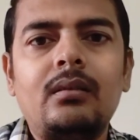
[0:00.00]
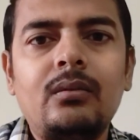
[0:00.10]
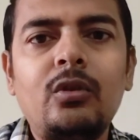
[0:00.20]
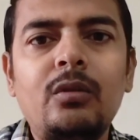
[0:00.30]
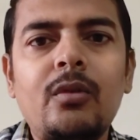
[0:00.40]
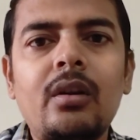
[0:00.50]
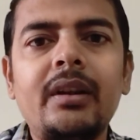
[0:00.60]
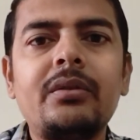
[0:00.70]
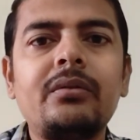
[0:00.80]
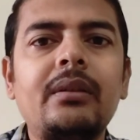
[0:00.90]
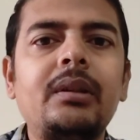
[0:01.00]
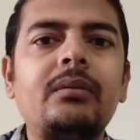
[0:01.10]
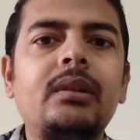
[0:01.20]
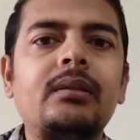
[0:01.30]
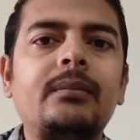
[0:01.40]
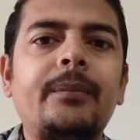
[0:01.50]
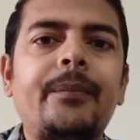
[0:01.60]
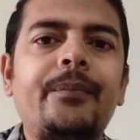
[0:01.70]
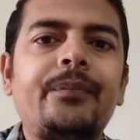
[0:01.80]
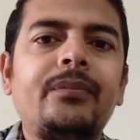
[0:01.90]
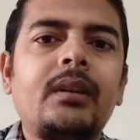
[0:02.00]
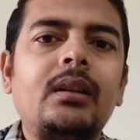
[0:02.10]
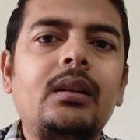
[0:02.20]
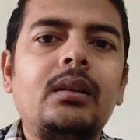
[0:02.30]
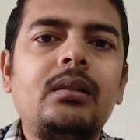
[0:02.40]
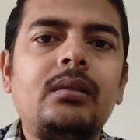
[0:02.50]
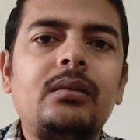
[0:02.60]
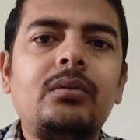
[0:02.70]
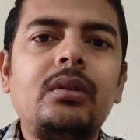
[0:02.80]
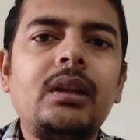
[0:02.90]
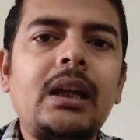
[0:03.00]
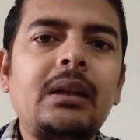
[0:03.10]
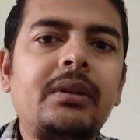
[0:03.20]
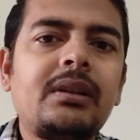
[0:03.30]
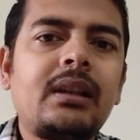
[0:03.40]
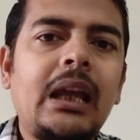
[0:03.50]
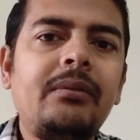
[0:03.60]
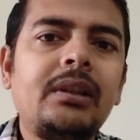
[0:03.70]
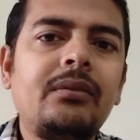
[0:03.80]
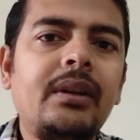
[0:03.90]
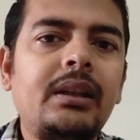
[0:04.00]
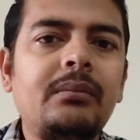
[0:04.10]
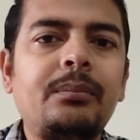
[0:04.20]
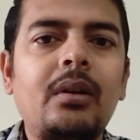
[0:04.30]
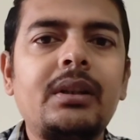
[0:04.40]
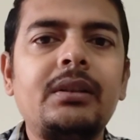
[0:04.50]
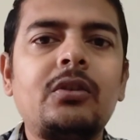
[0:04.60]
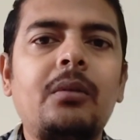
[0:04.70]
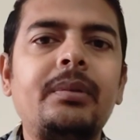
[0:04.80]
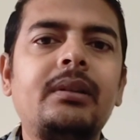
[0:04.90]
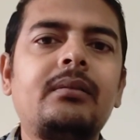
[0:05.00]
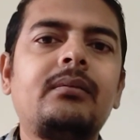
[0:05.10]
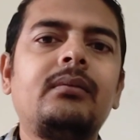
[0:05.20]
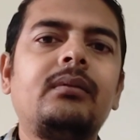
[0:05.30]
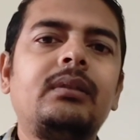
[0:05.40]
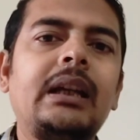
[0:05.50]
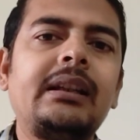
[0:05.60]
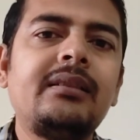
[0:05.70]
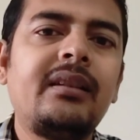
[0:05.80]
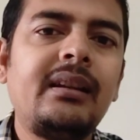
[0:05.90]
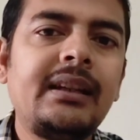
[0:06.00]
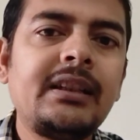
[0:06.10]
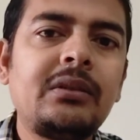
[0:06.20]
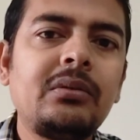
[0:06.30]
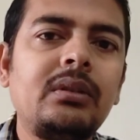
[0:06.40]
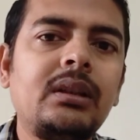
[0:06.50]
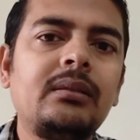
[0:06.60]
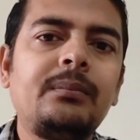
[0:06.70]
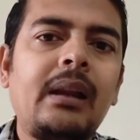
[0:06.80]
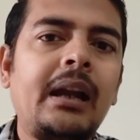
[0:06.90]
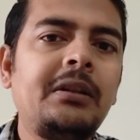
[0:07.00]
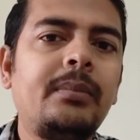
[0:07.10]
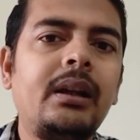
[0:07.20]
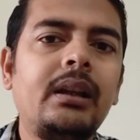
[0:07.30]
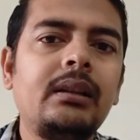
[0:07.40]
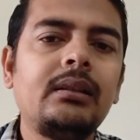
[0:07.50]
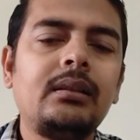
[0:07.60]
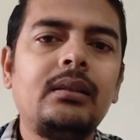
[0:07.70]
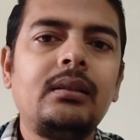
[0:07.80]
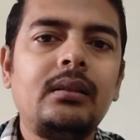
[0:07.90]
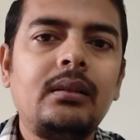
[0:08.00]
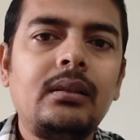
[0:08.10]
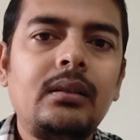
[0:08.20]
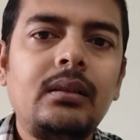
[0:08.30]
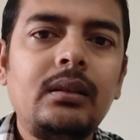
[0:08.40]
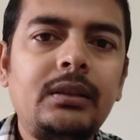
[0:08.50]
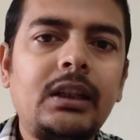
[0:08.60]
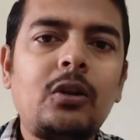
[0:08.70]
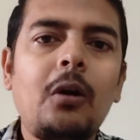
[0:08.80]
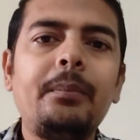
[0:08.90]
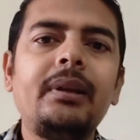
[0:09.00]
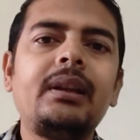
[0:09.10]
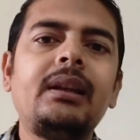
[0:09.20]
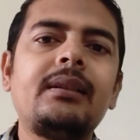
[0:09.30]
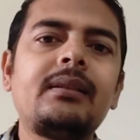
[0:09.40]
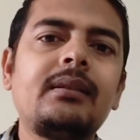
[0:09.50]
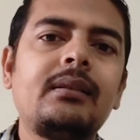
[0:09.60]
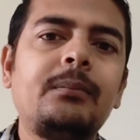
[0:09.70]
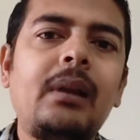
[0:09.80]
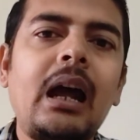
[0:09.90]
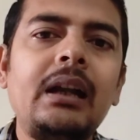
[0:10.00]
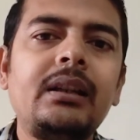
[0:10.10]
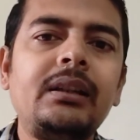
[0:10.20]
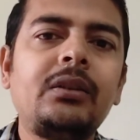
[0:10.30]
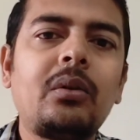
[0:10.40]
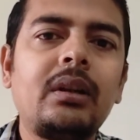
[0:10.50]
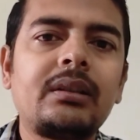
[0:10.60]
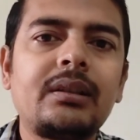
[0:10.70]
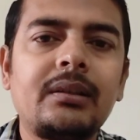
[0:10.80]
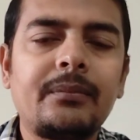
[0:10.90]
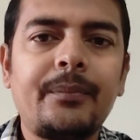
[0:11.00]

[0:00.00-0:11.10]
Good morning to everyone. Today I am describing a very important topic that is related to the plant breeding. The topic is plant introduction.